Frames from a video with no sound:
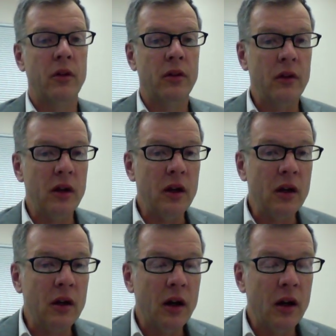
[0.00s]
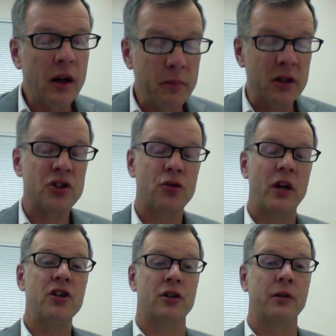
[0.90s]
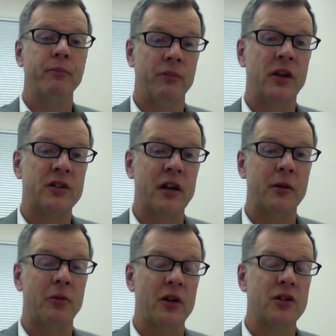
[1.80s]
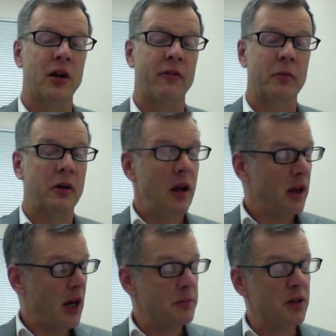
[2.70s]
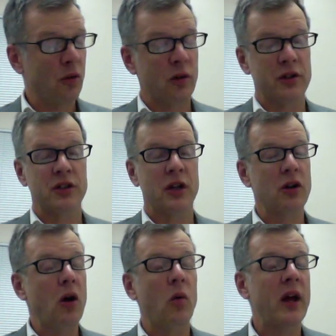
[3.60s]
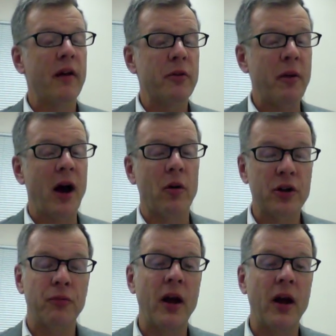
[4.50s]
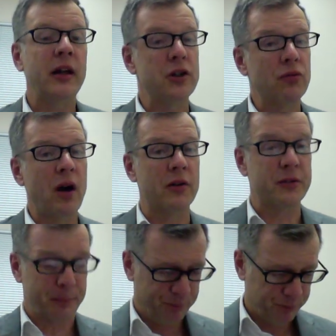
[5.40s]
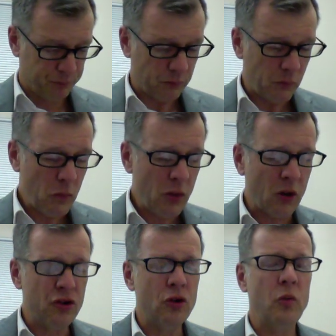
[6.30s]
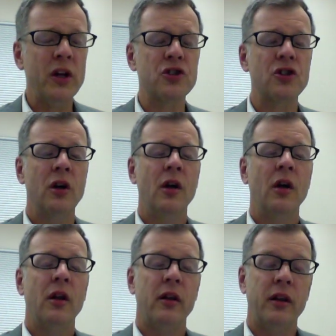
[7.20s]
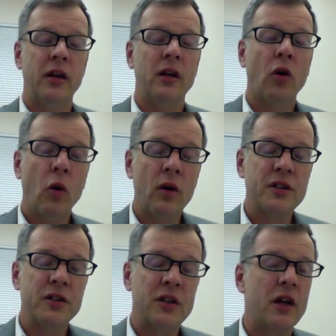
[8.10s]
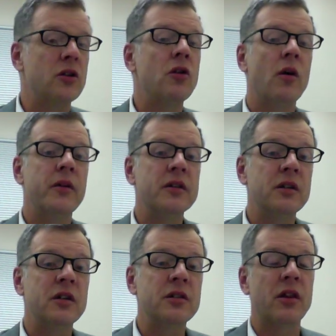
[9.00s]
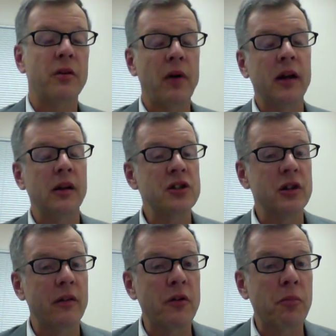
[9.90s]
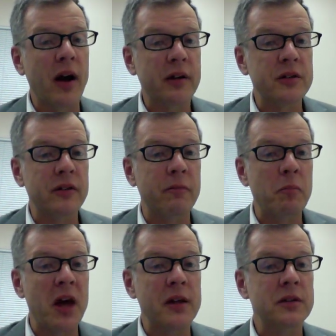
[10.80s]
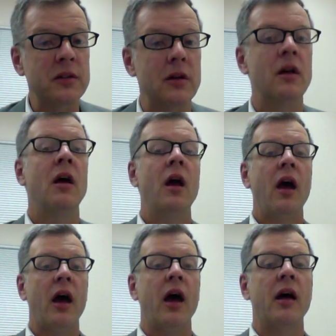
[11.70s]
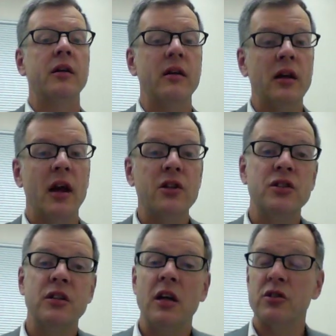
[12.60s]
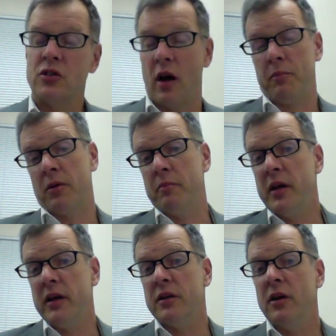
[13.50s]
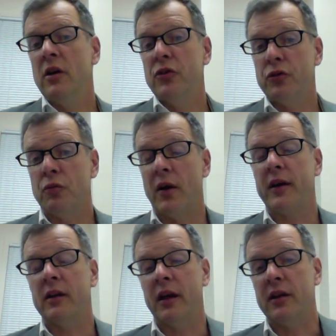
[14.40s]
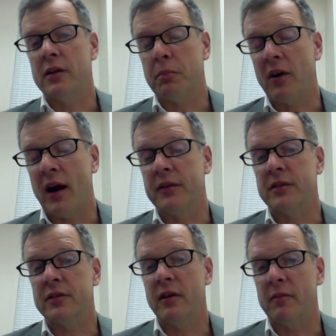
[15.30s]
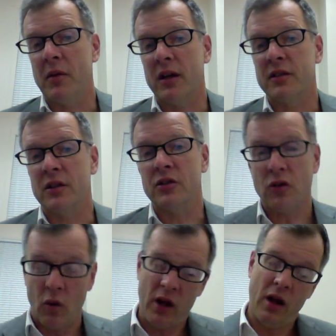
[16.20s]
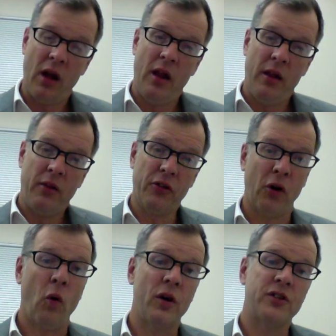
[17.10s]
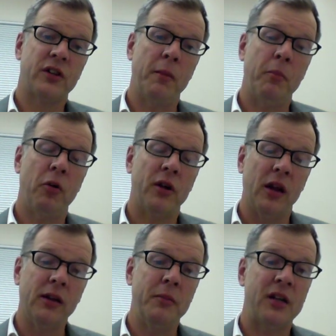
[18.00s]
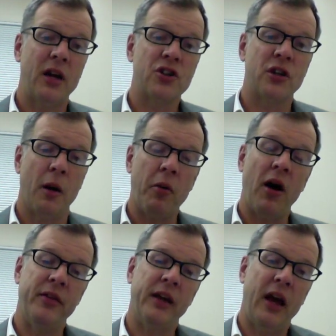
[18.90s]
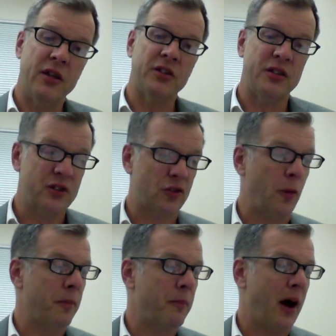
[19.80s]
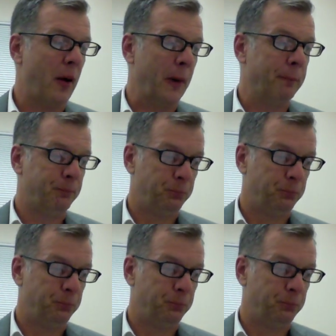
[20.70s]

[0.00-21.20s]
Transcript: the administration, the executive branch of government, came to the court and said, no, we have the power to regulate drugs. To which the courts said, no, this is the regulation of the practice of medicine, and the agency is not permitted to regulate the practice of medicine. So the courts can put a limitation upon the agency's scope of power.